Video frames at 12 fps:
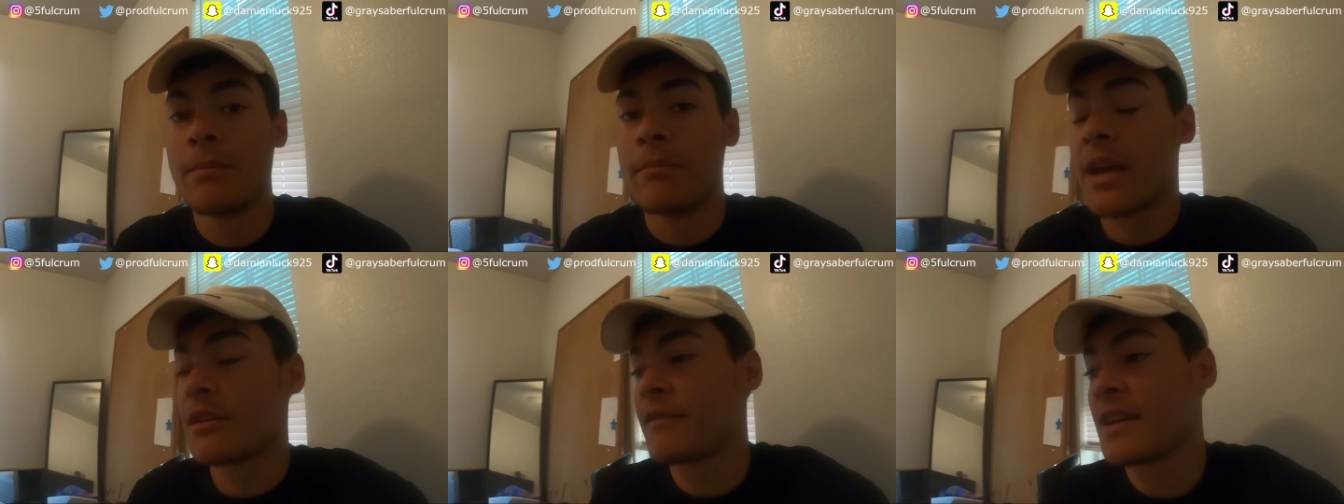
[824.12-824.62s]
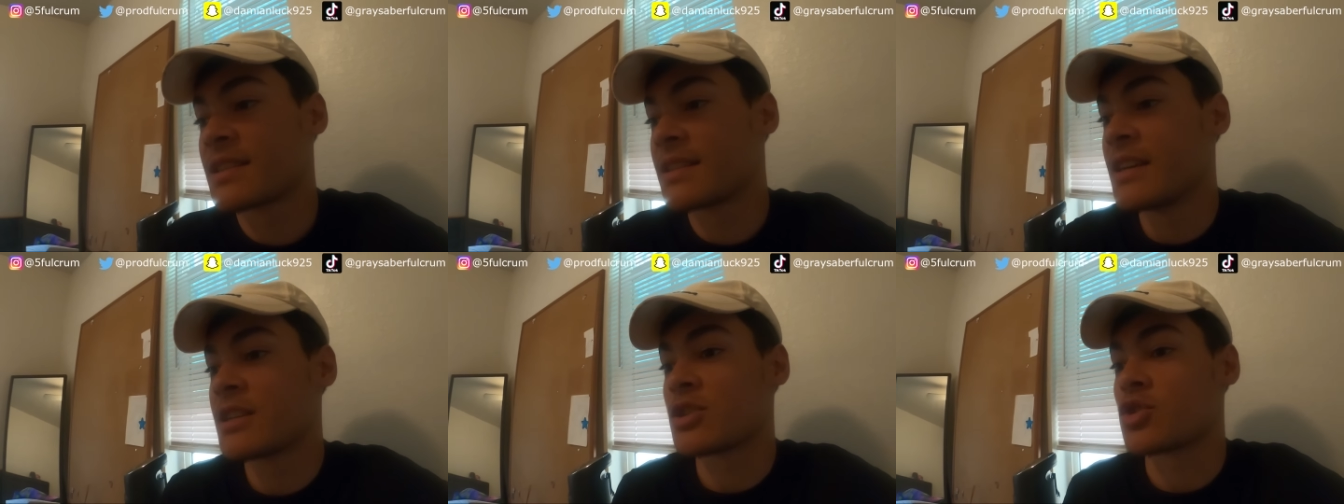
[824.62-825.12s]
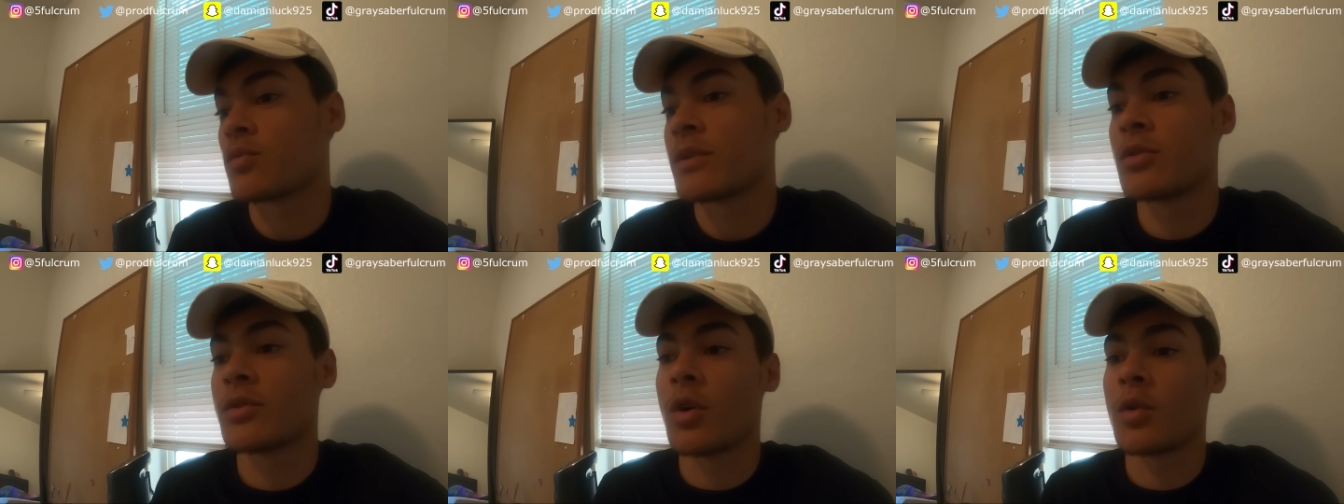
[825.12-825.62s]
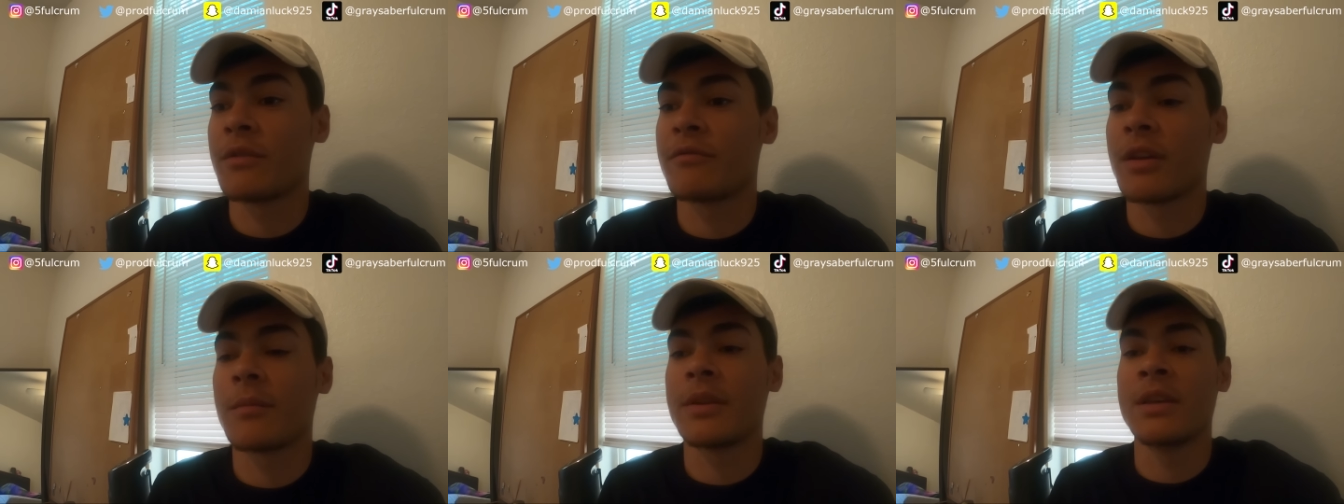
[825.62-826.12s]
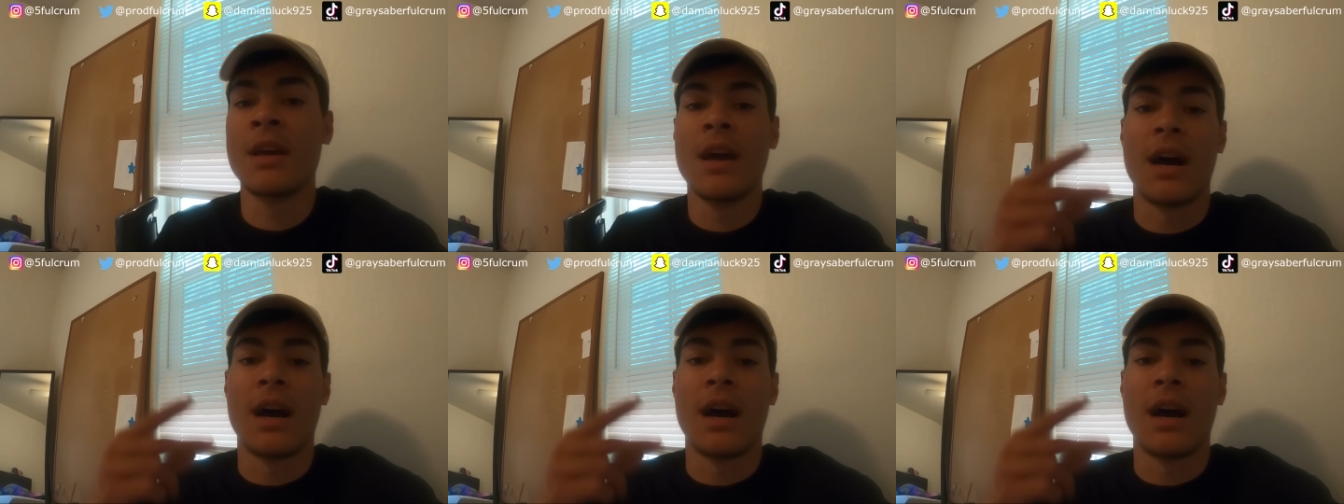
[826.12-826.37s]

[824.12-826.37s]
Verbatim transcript: Manifestation is real, Yodie family.